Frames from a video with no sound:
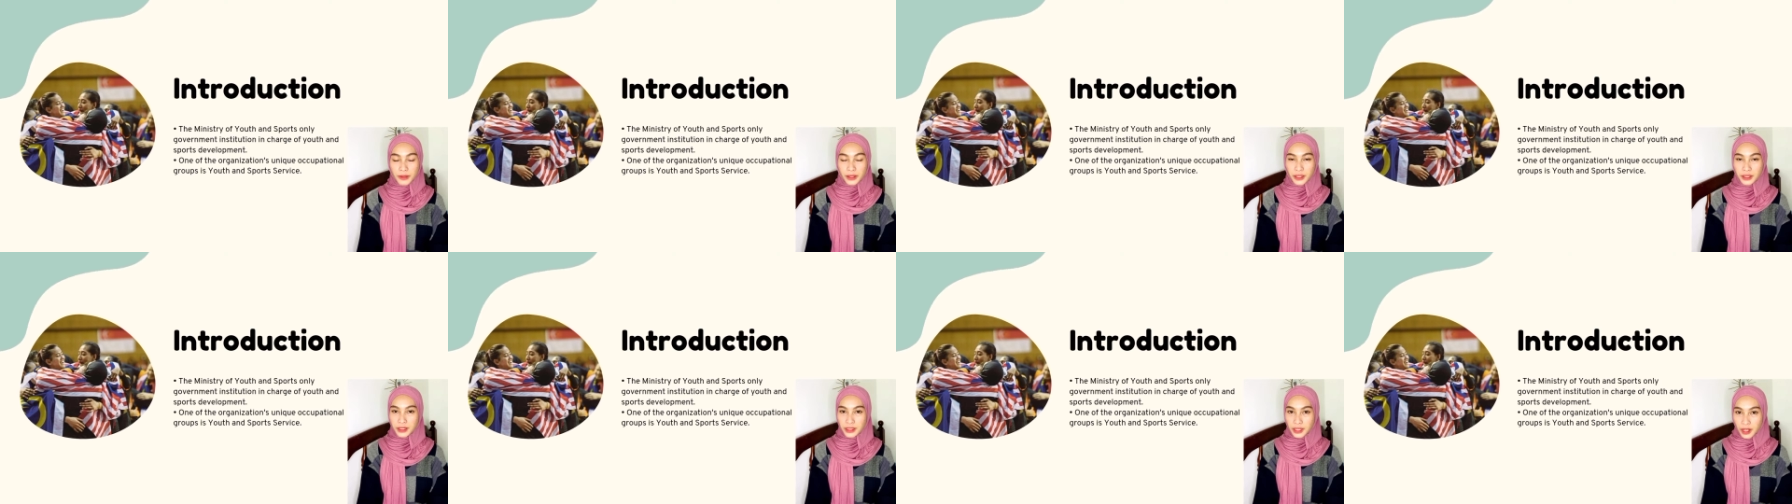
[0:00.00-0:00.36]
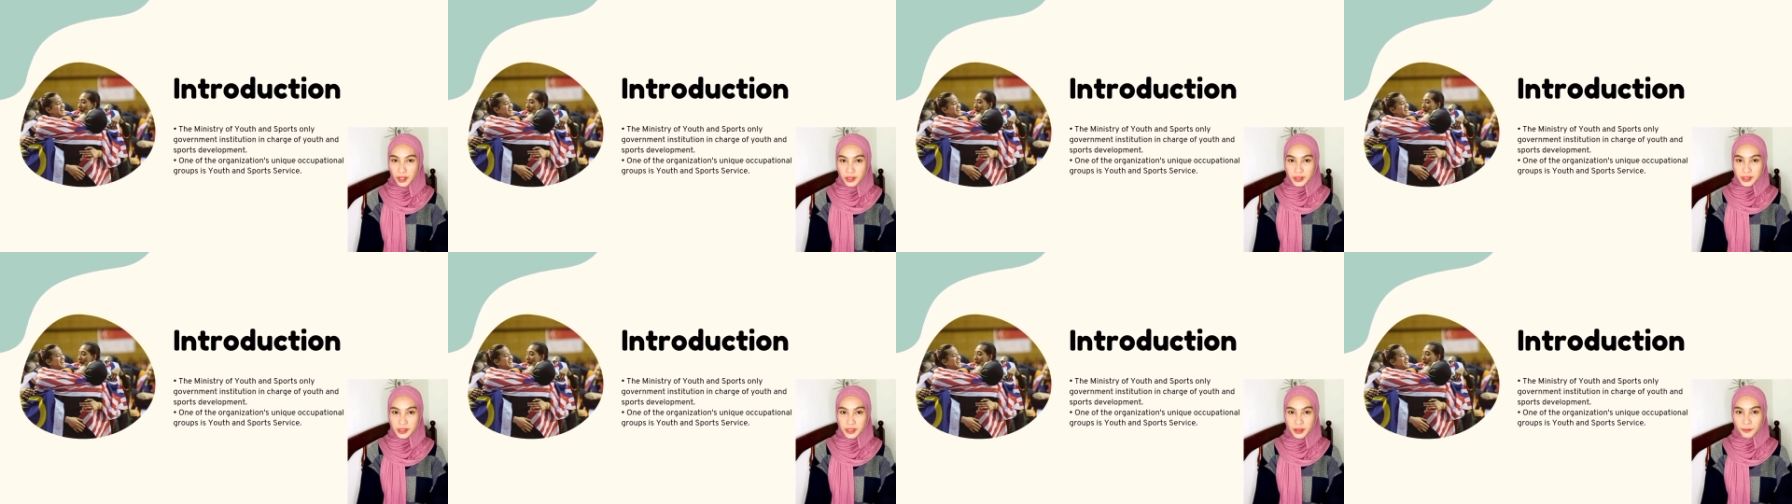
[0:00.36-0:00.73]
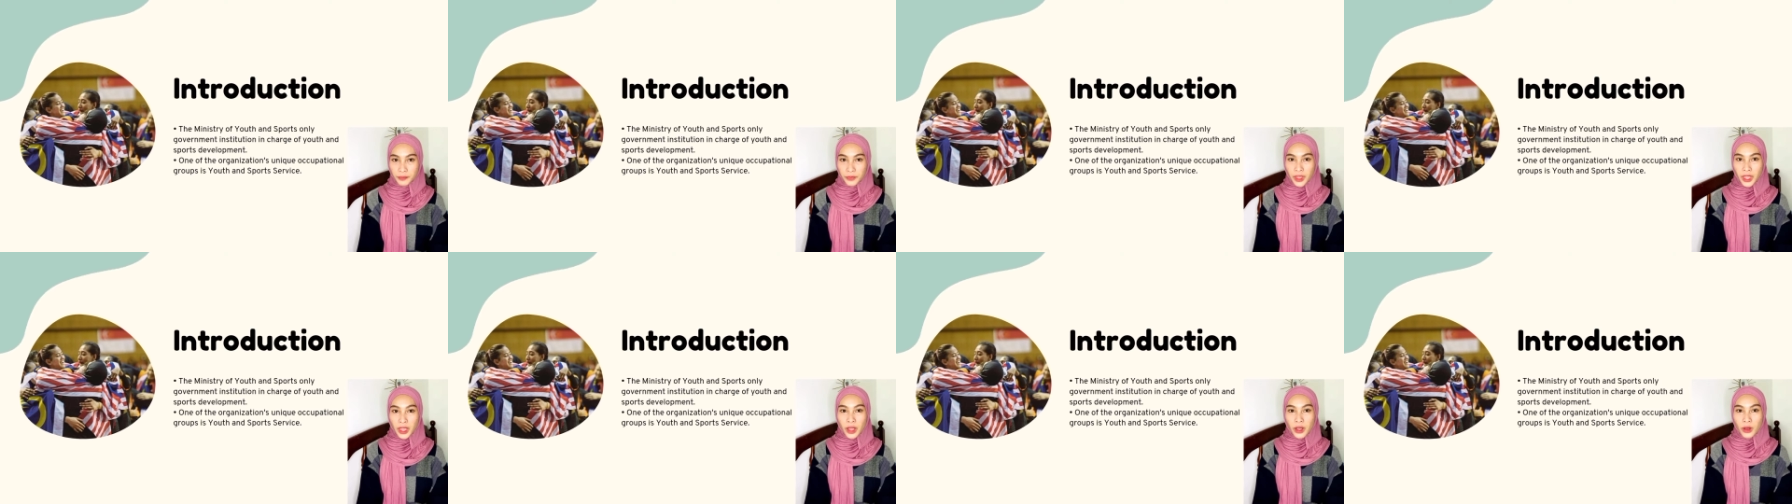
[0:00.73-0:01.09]
adults.
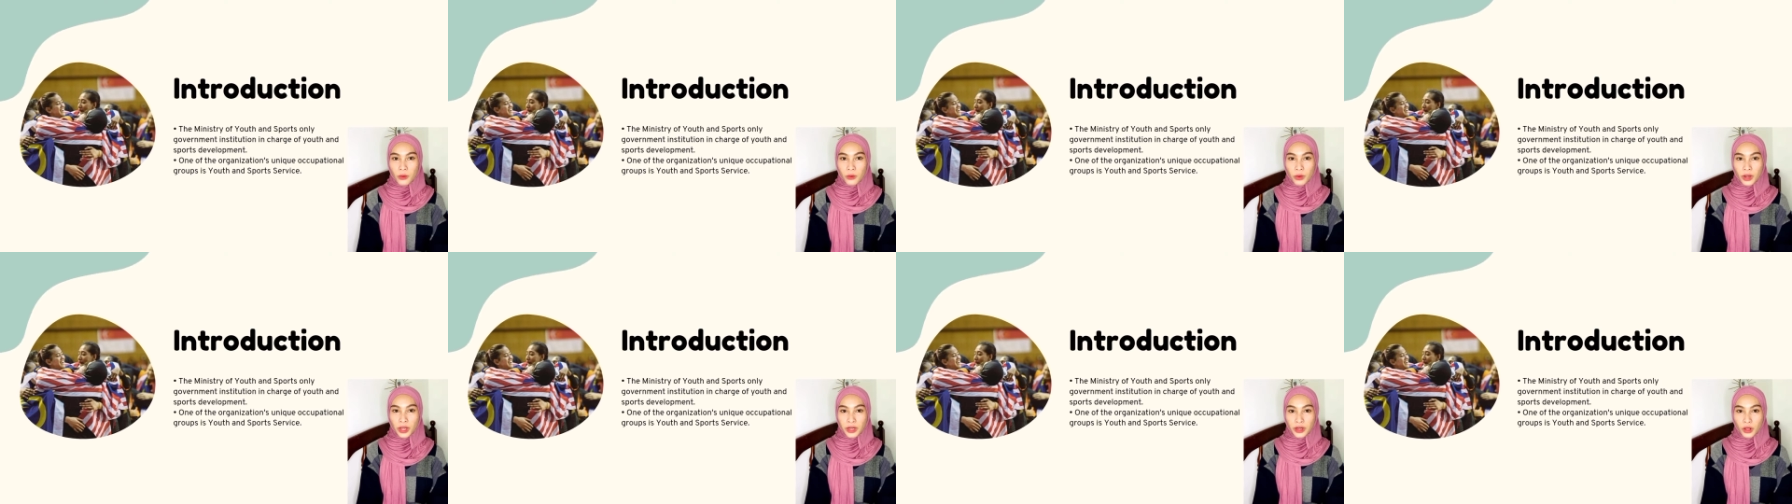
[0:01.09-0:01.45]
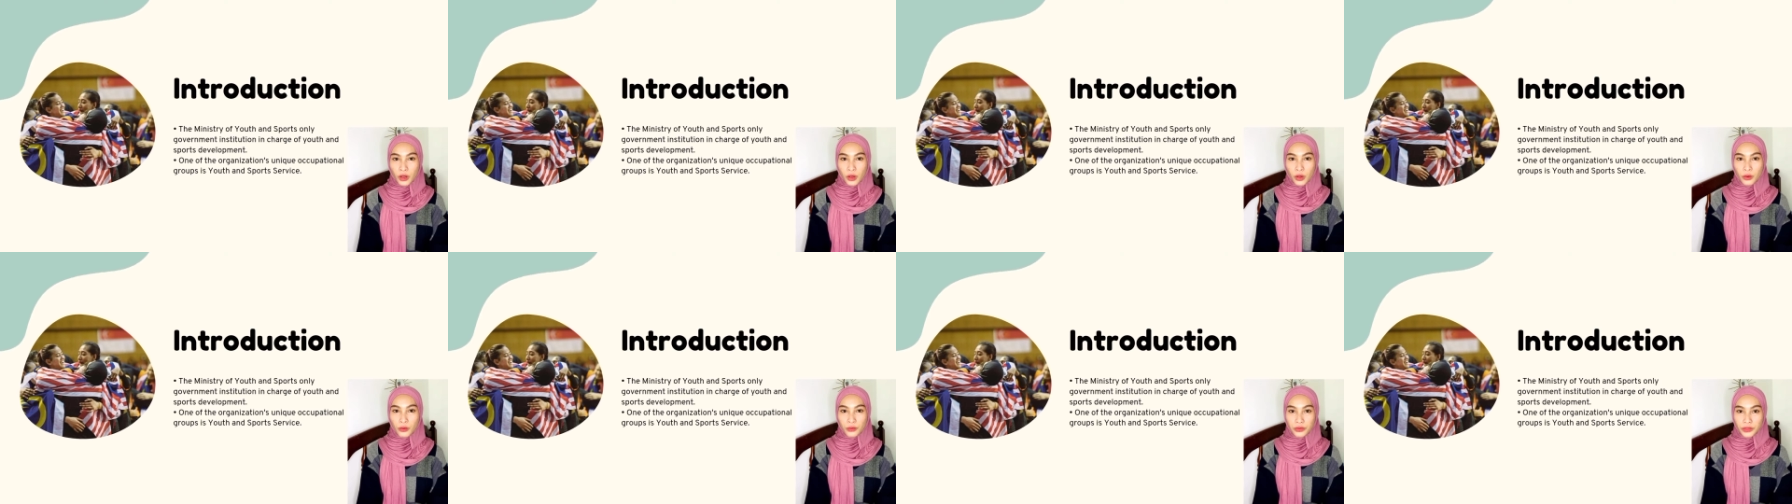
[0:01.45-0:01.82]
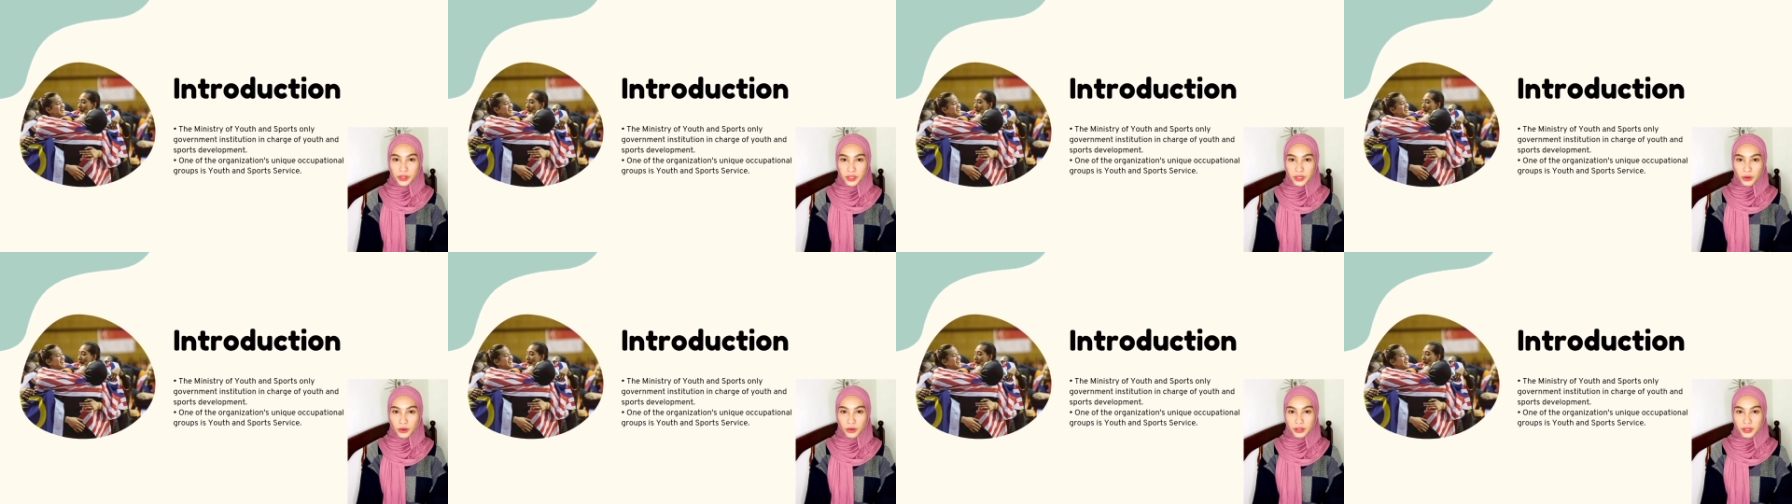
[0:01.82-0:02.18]
One of
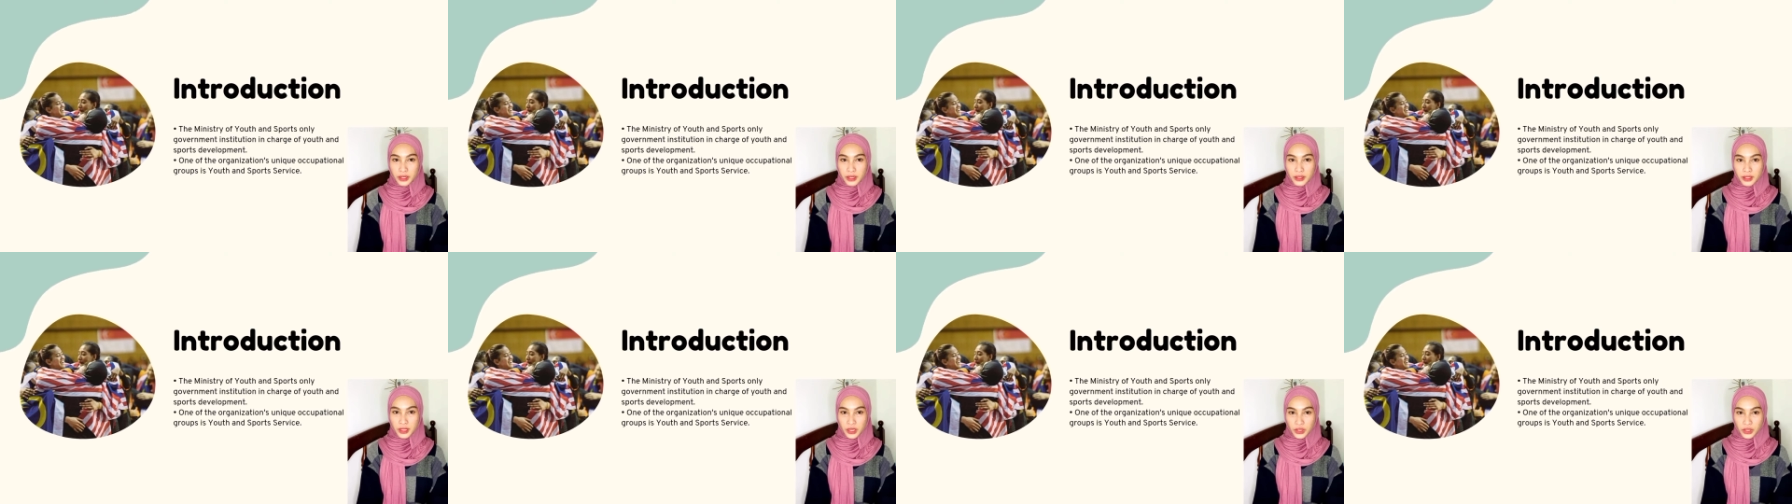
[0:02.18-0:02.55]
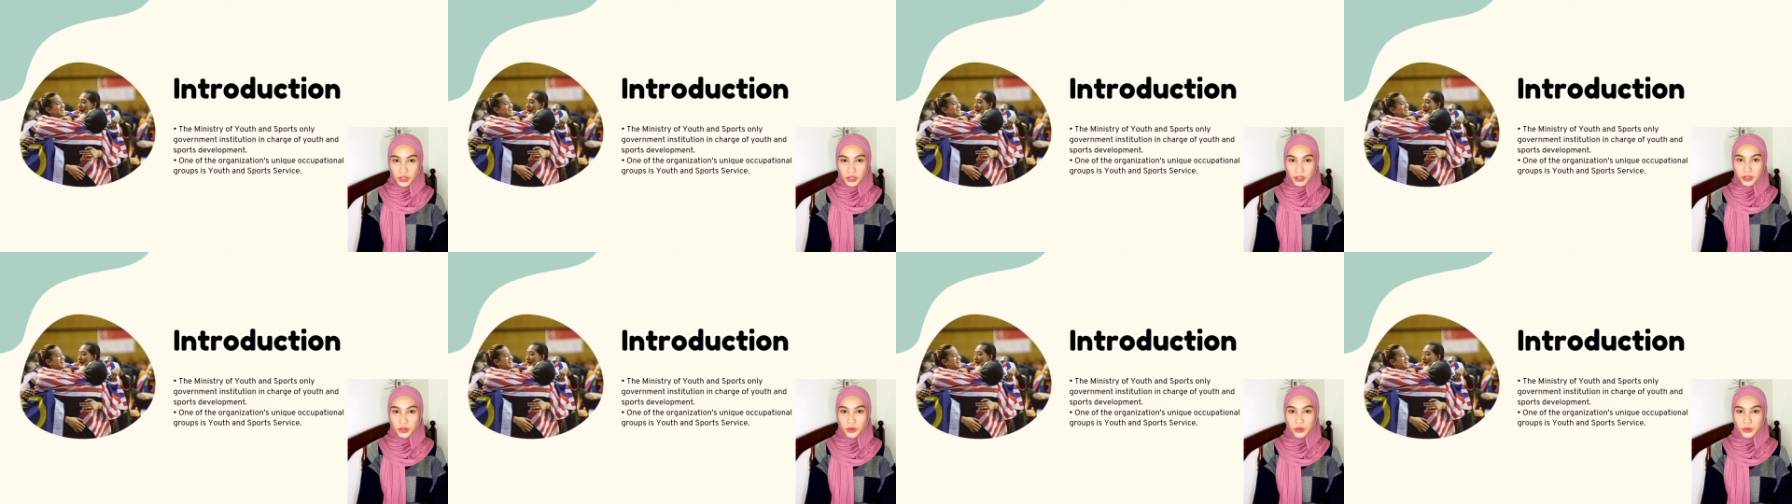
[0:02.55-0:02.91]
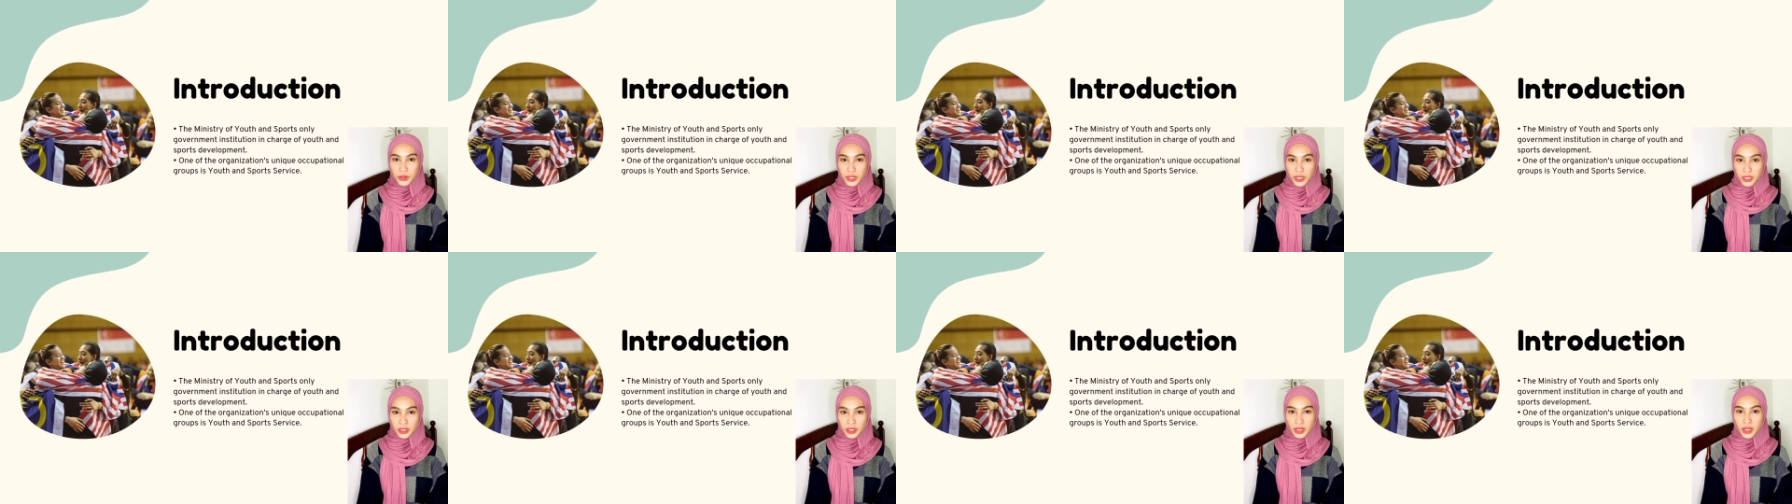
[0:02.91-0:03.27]
the organization's
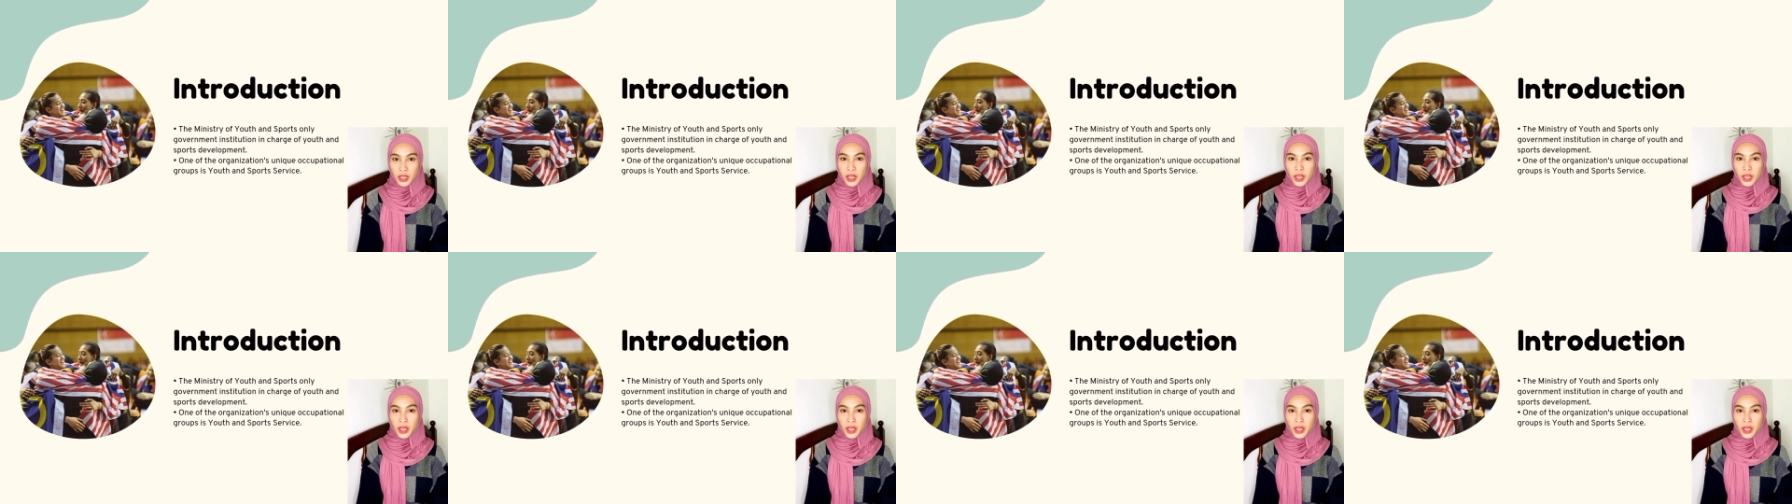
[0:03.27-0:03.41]
unique